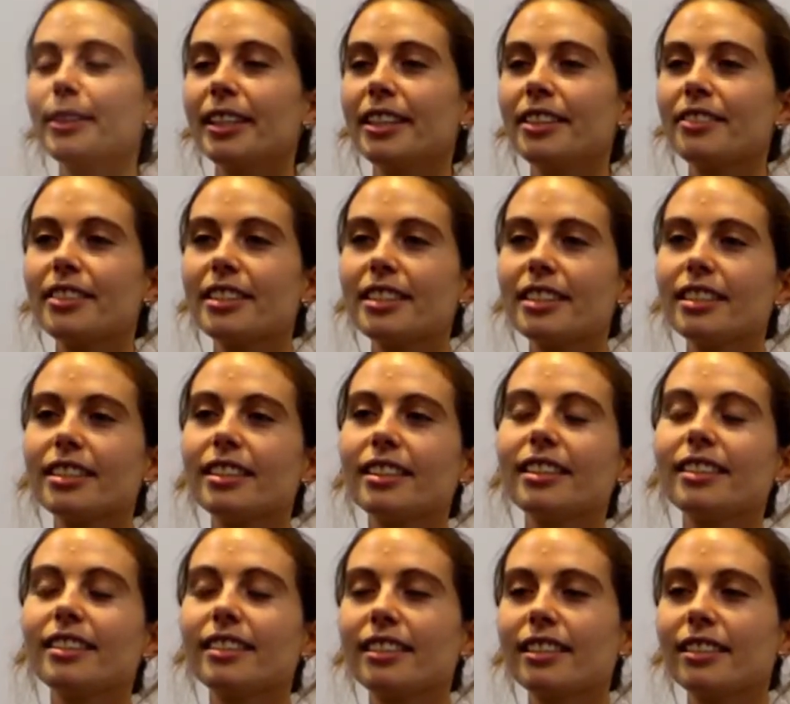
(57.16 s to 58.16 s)
We're
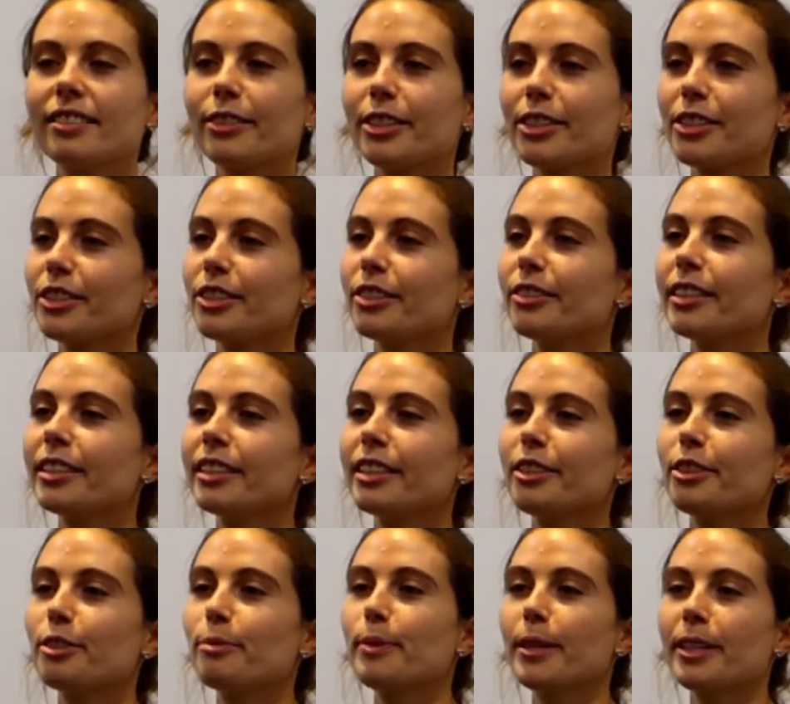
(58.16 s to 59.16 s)
interested in restoring
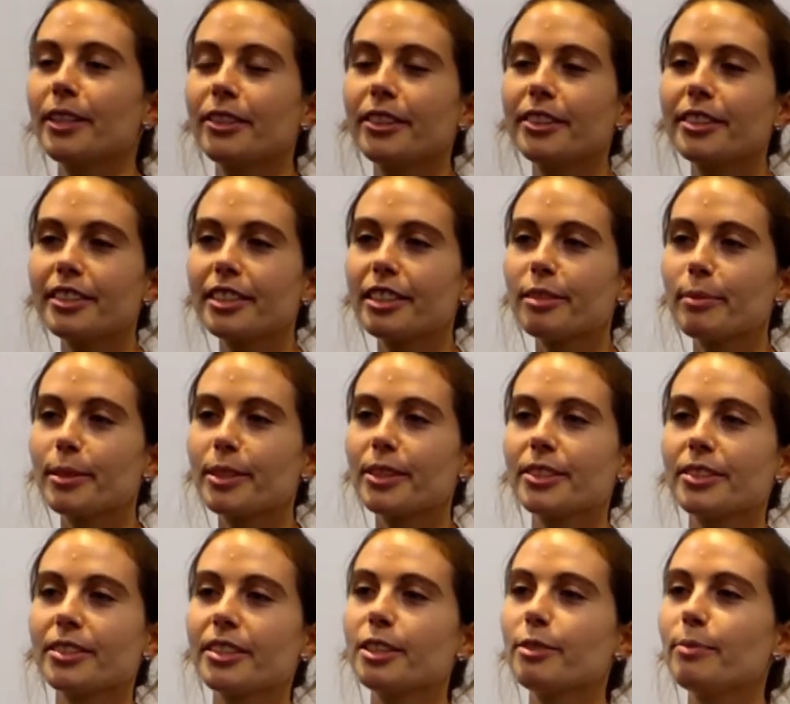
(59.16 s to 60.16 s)
the European oyster
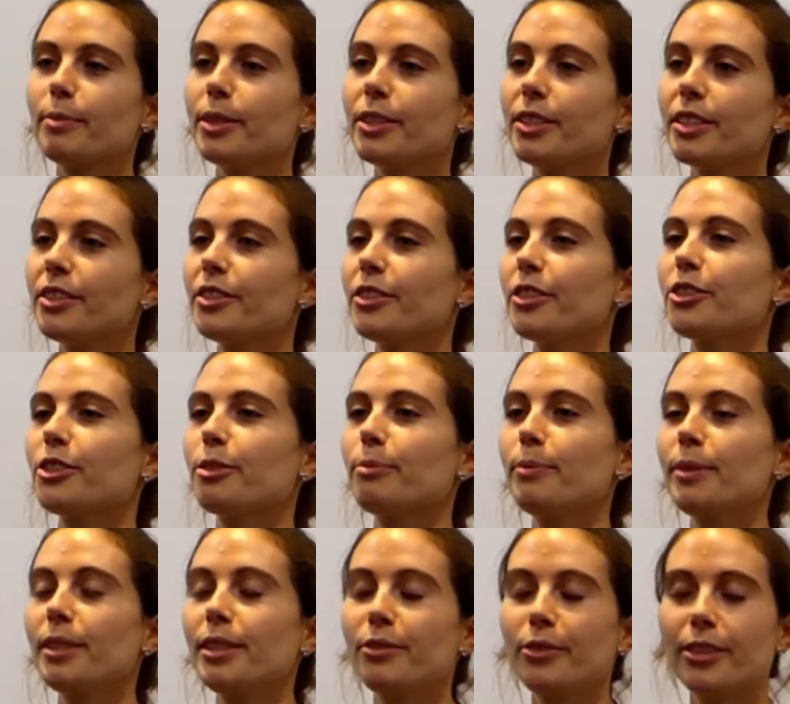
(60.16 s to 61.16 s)
because this species used to
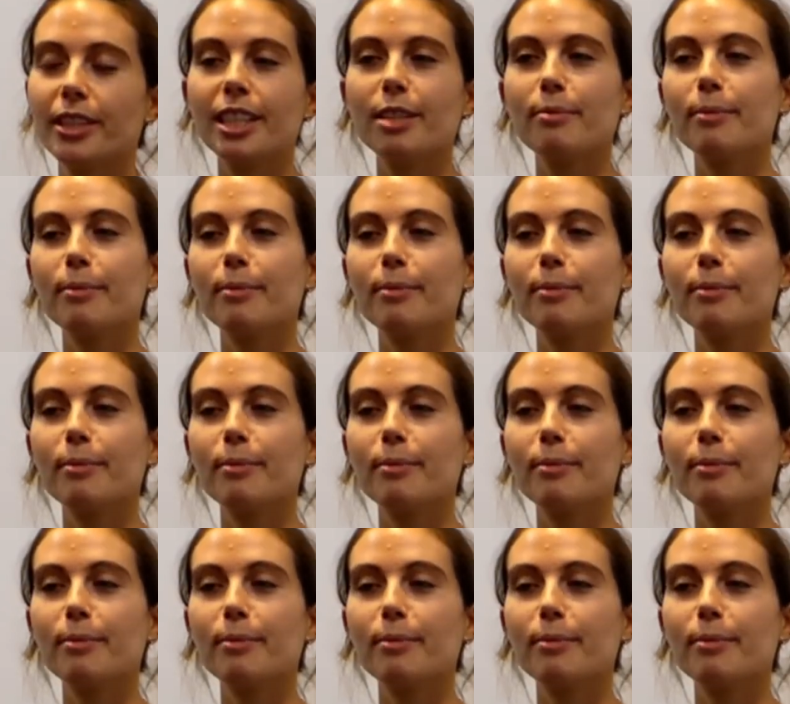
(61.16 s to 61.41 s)
be really